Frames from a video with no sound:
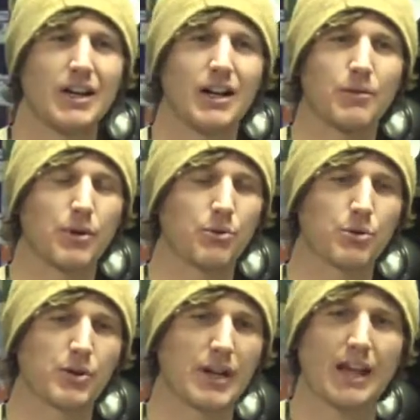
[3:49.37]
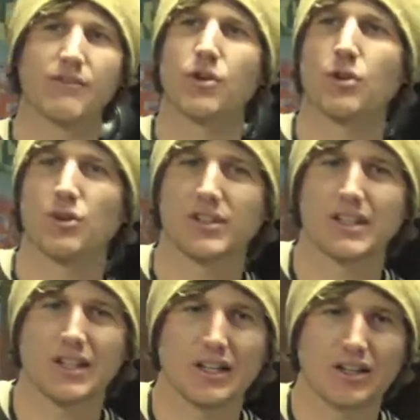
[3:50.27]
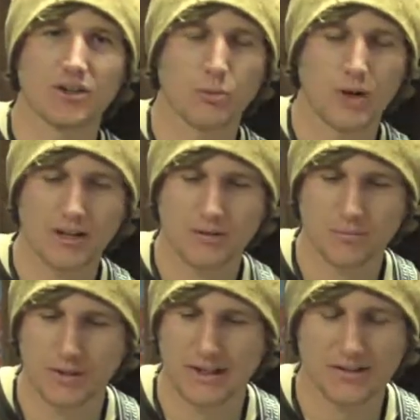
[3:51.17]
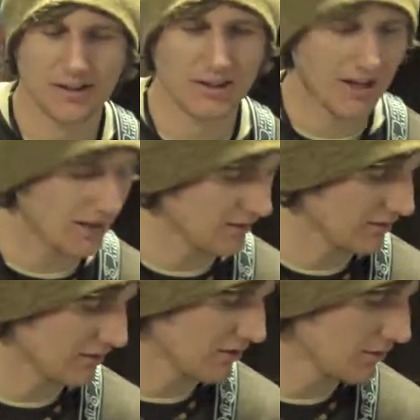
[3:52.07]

whether we were going to have vocals in there or what. But he said, hey,